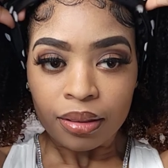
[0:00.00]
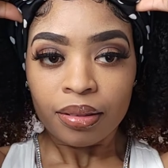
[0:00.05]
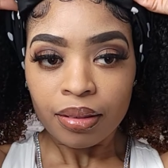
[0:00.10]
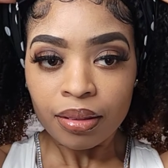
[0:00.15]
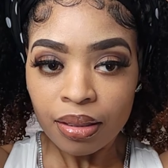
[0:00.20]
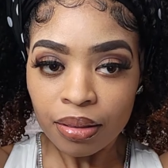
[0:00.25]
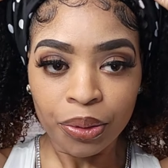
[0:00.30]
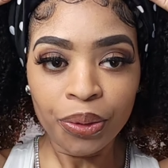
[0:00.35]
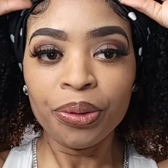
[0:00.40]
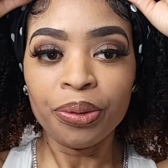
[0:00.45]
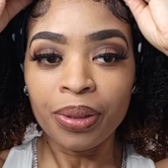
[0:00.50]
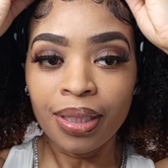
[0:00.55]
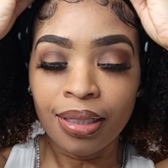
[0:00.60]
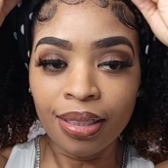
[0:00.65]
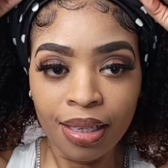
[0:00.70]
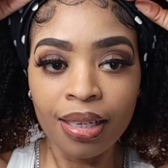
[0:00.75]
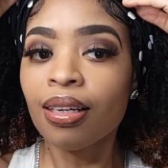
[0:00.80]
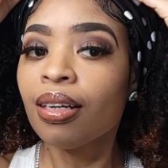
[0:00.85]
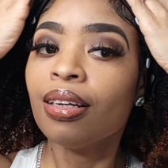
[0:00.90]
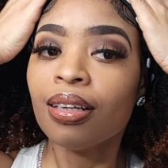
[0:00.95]
I believe, a
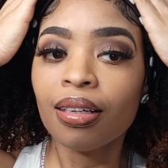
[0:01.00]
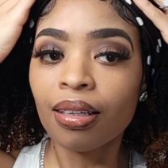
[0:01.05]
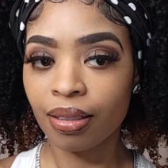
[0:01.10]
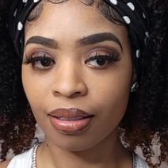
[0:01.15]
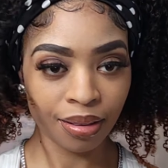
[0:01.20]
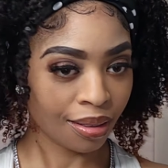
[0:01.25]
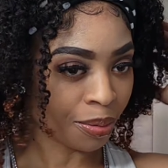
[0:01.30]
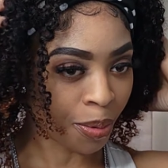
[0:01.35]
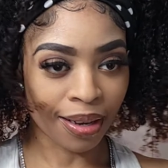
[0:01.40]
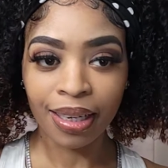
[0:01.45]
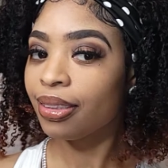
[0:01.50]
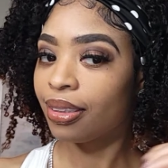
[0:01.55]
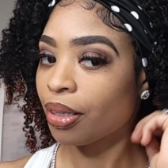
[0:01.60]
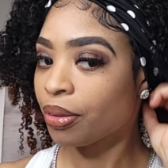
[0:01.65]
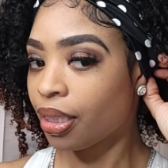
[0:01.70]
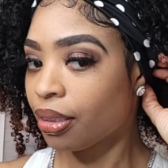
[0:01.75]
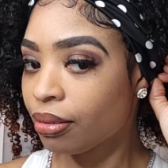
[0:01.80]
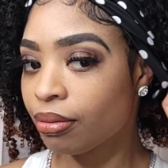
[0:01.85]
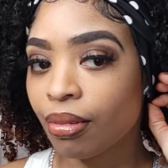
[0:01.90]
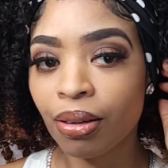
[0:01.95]
4B,
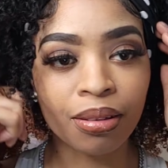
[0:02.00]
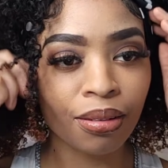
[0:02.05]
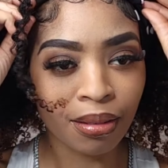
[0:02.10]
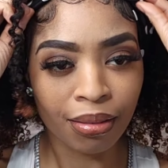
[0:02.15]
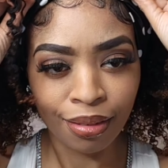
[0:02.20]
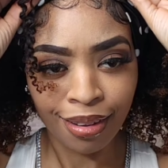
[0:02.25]
4C hair